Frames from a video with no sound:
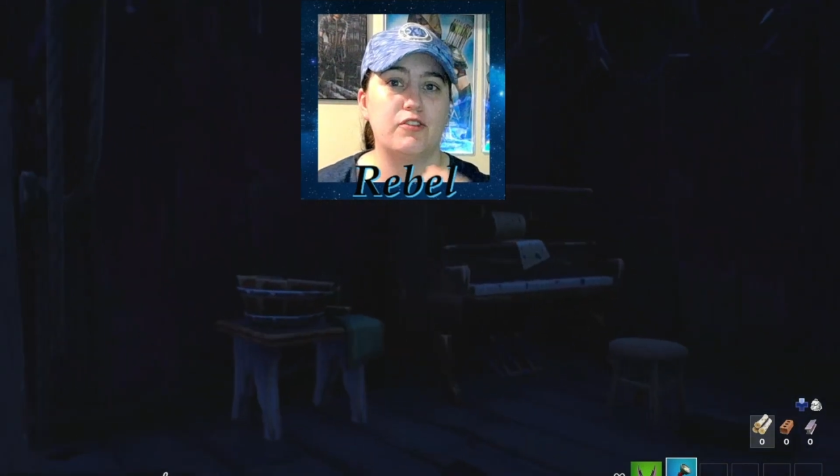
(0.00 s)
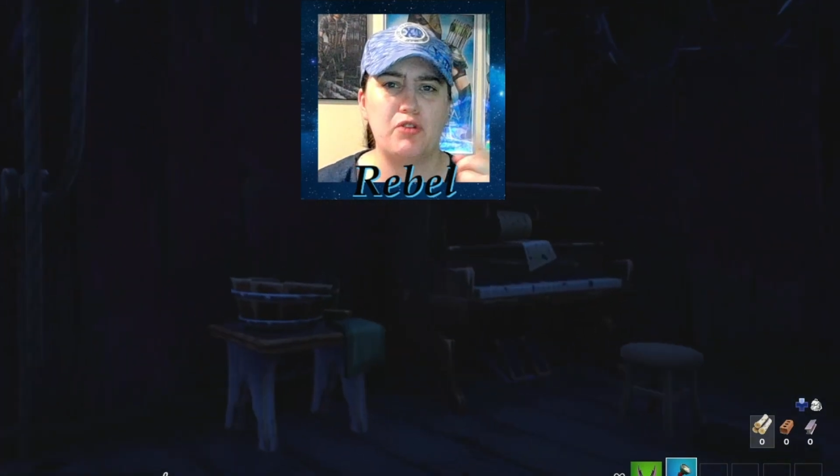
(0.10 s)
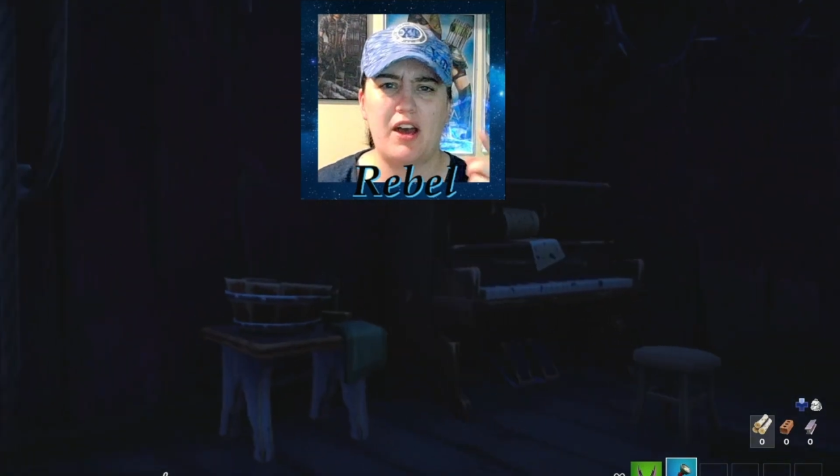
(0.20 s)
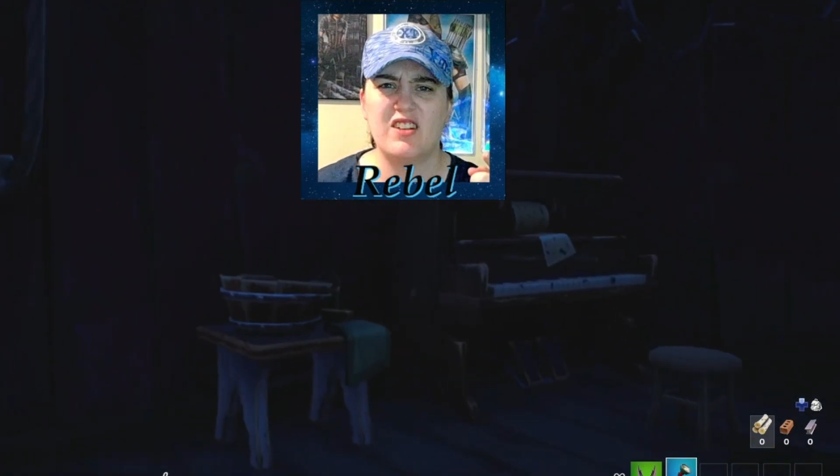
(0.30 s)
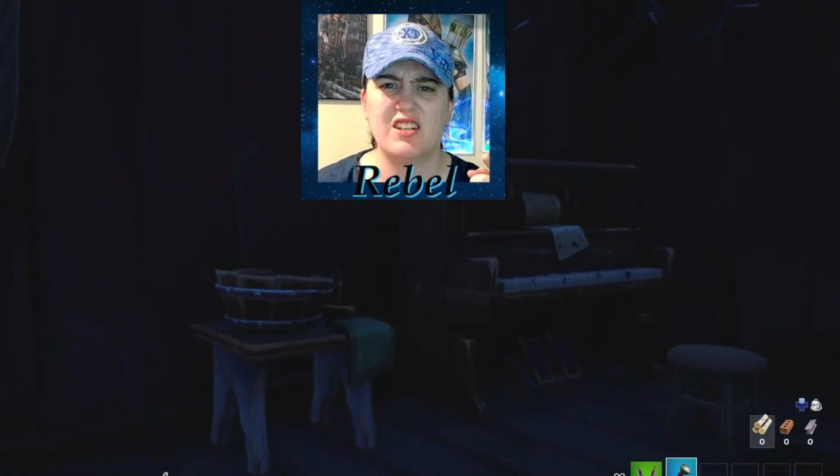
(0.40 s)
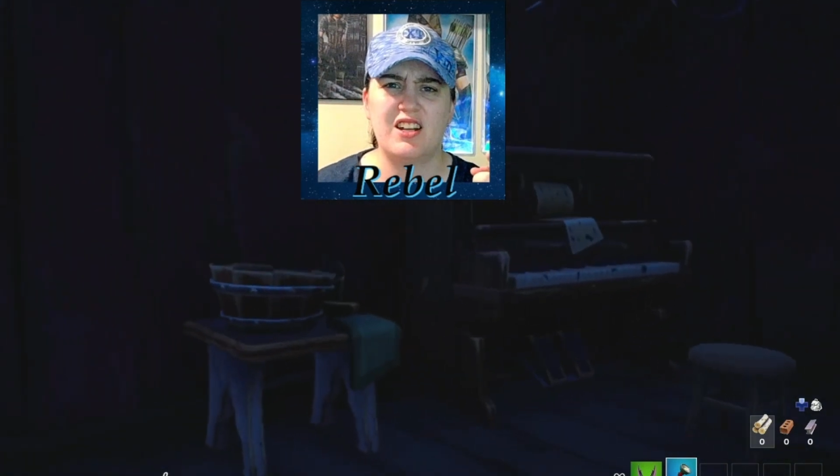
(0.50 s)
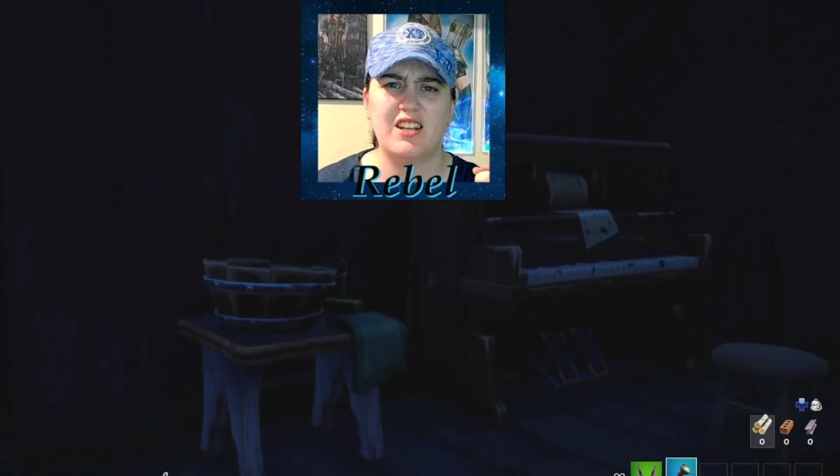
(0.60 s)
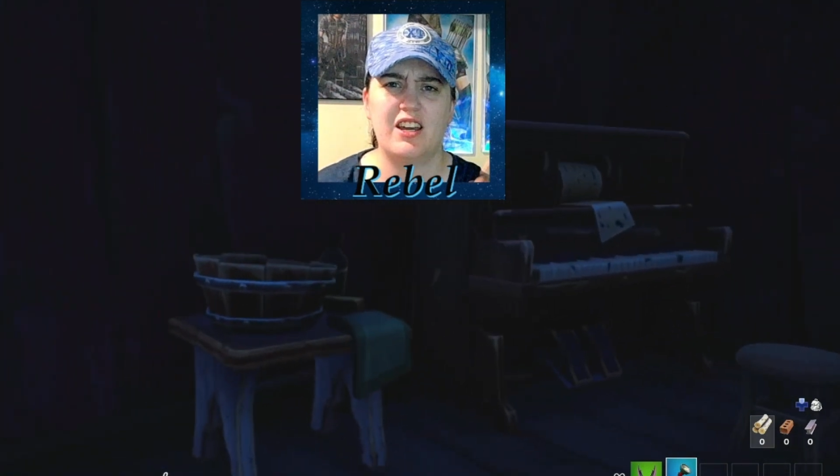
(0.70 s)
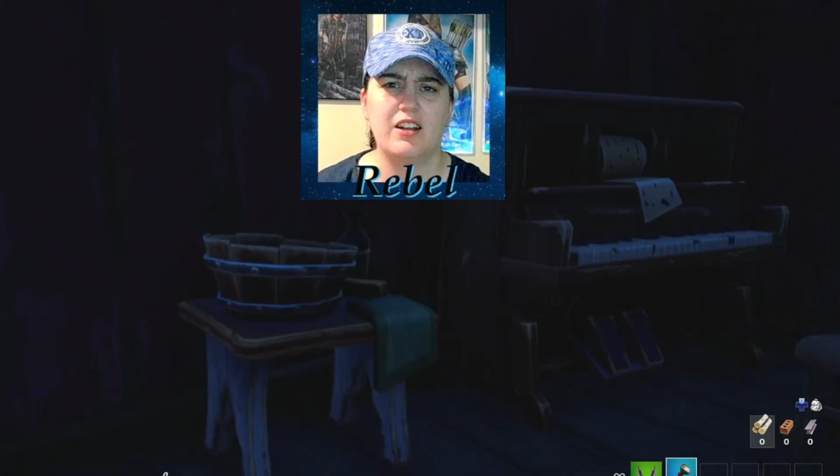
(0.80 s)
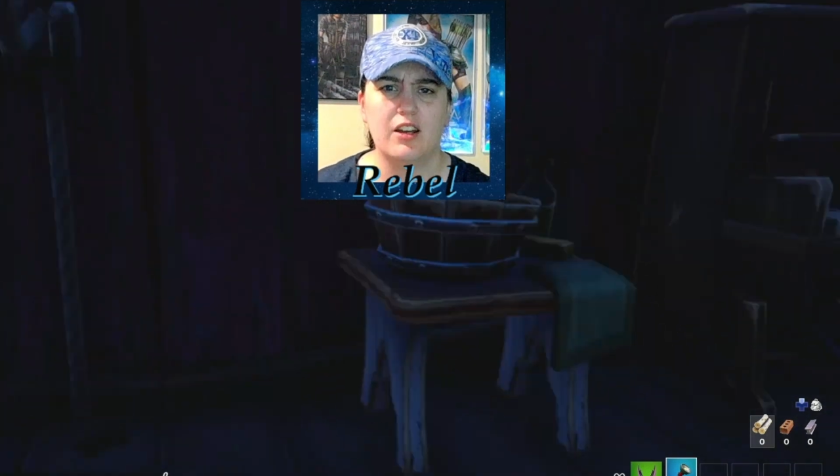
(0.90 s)
If you haven't done
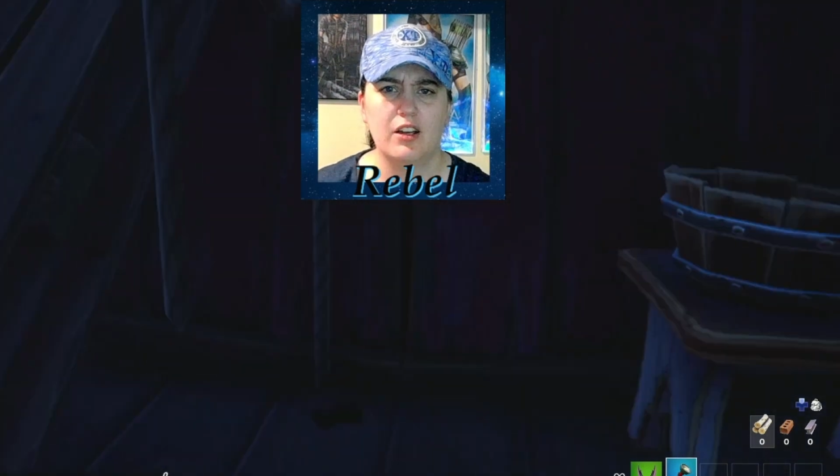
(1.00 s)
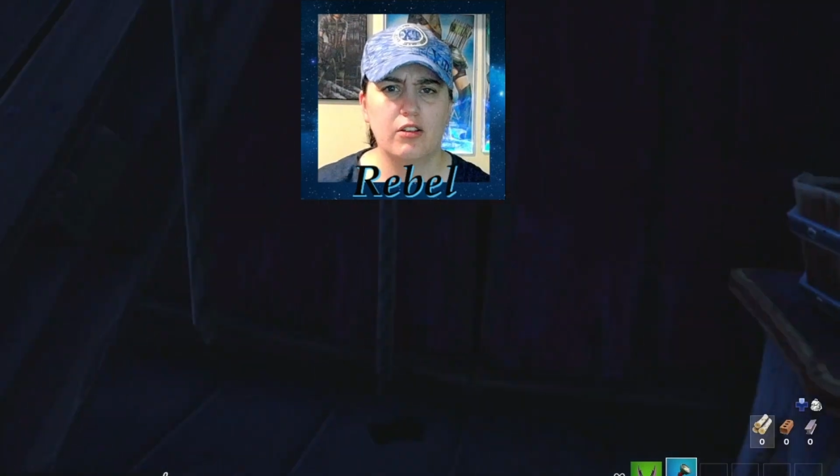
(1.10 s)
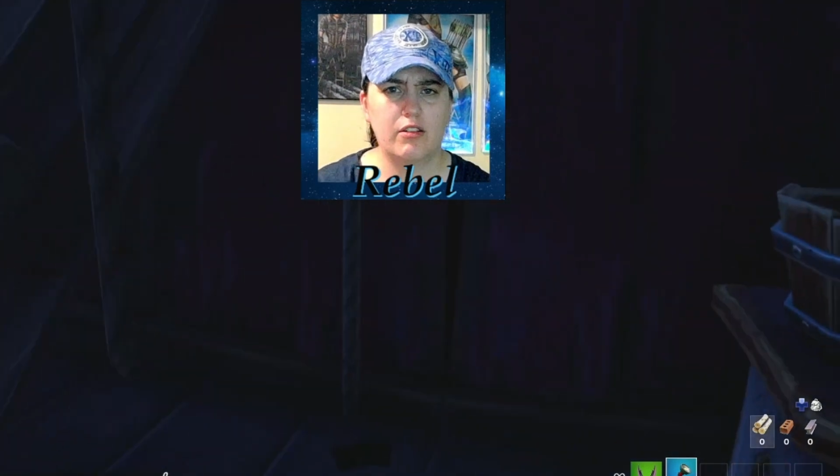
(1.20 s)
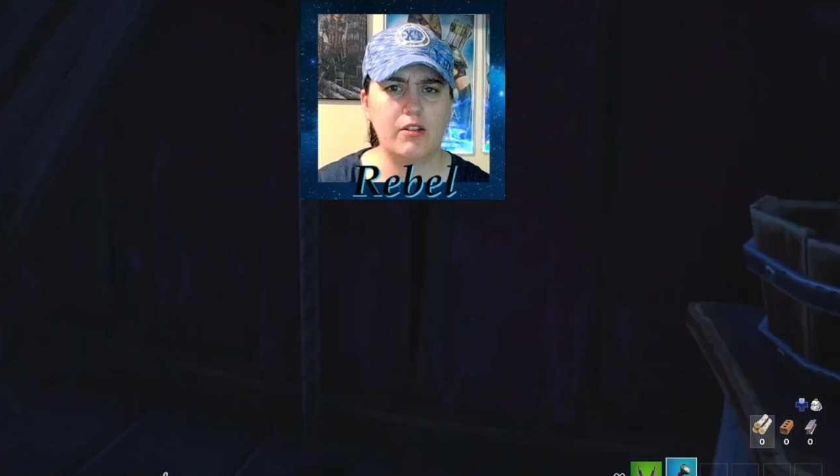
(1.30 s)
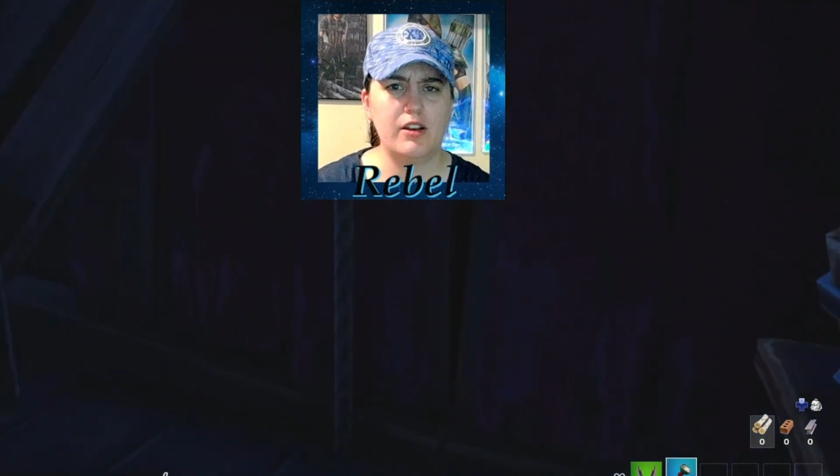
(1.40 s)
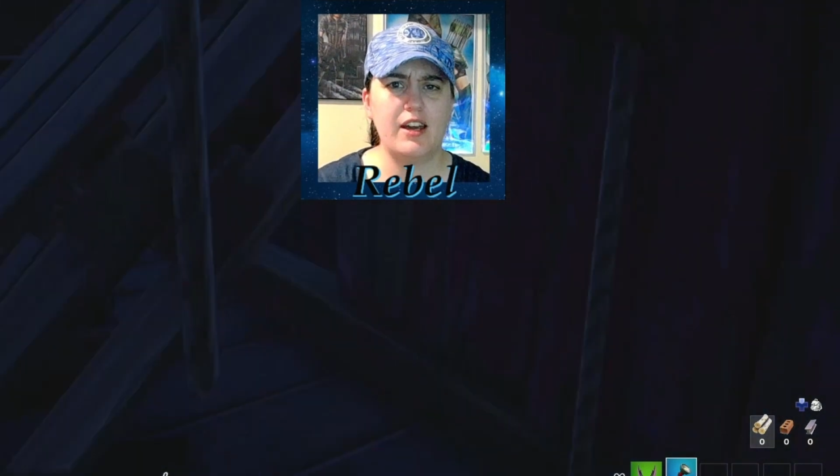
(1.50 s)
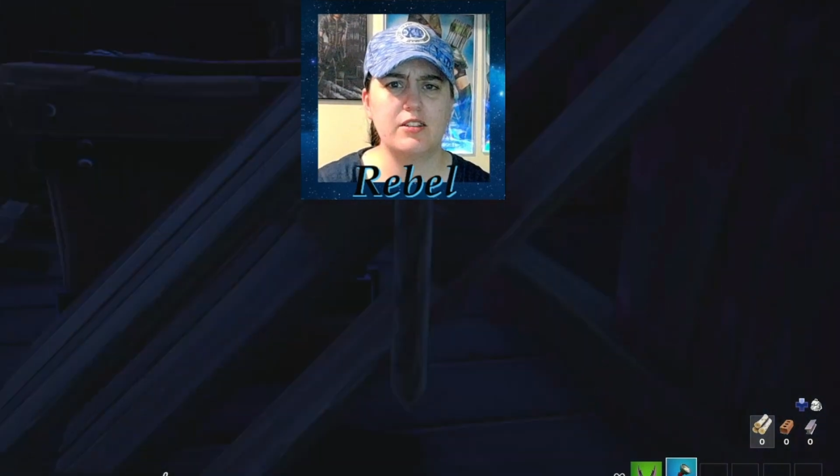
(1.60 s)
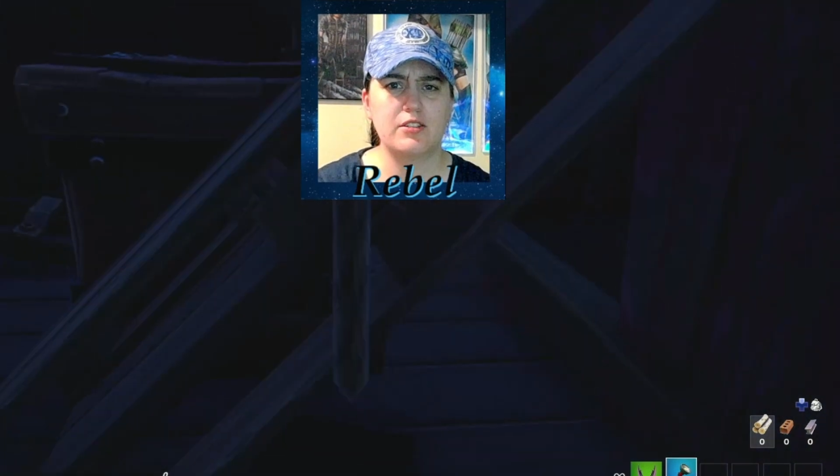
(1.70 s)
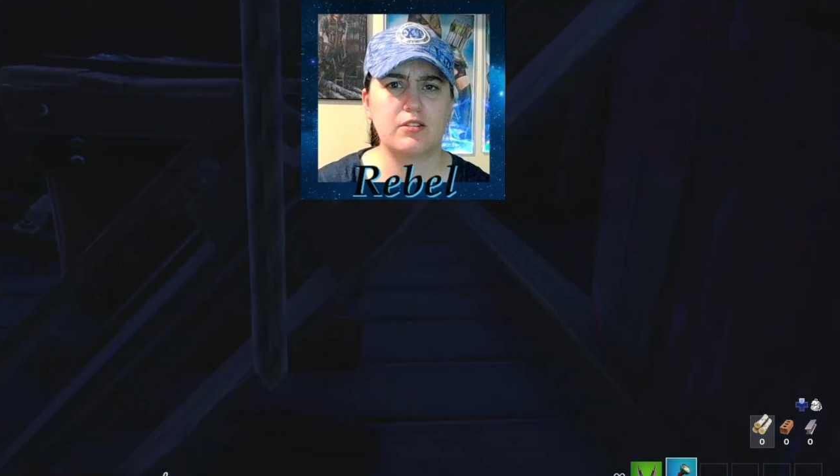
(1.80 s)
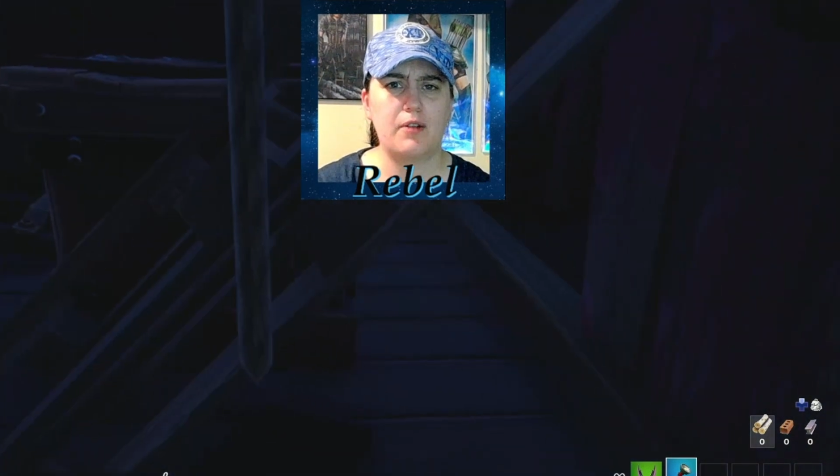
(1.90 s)
it yet, go ahead
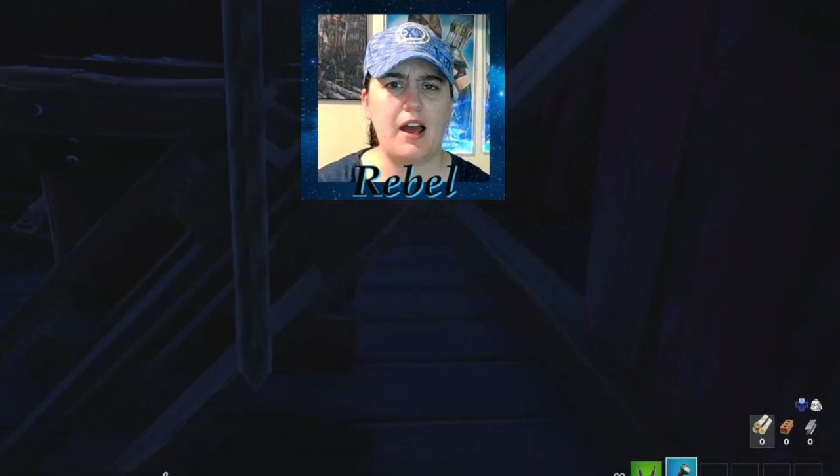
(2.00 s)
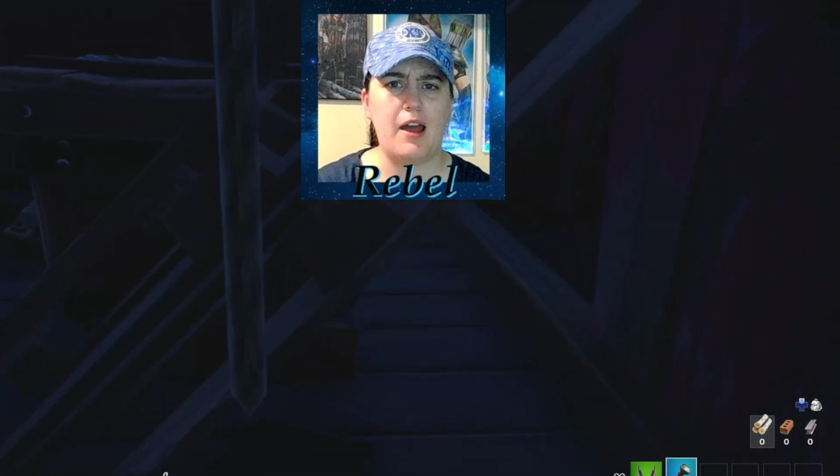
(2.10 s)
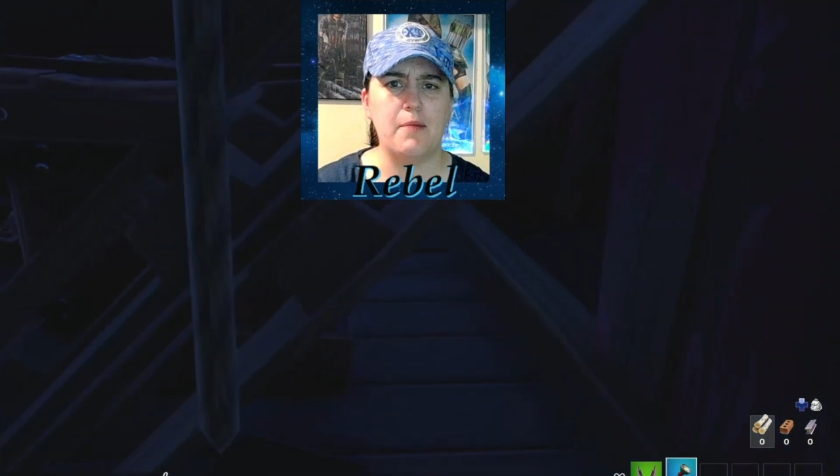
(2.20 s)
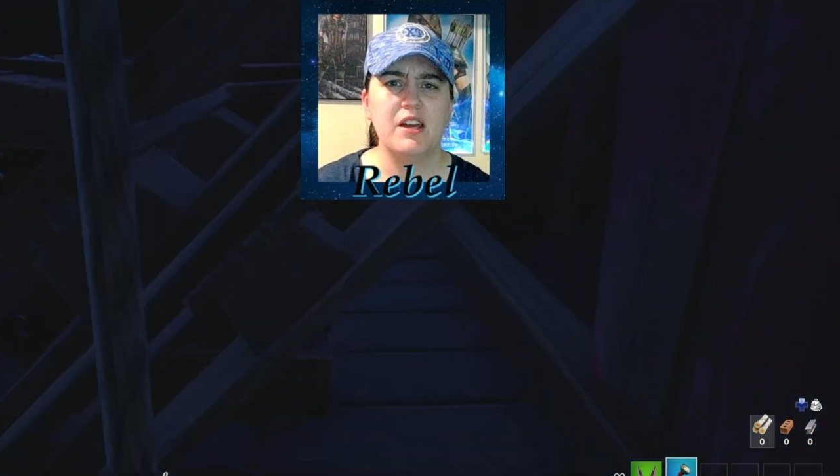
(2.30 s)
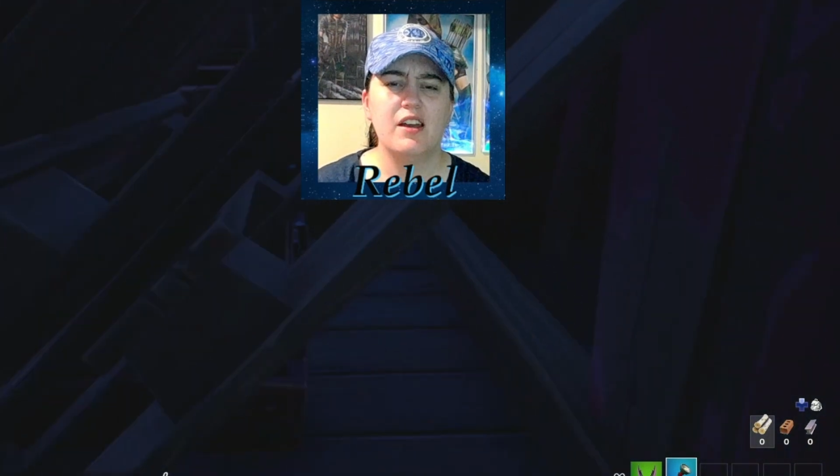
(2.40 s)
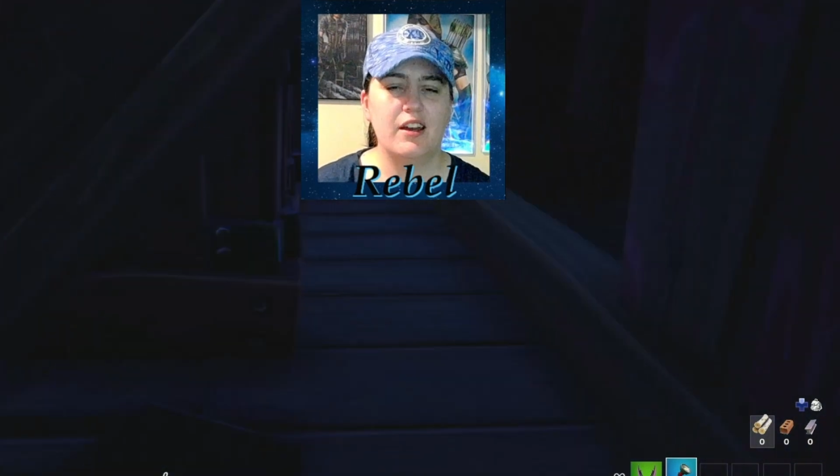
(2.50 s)
and subscribe.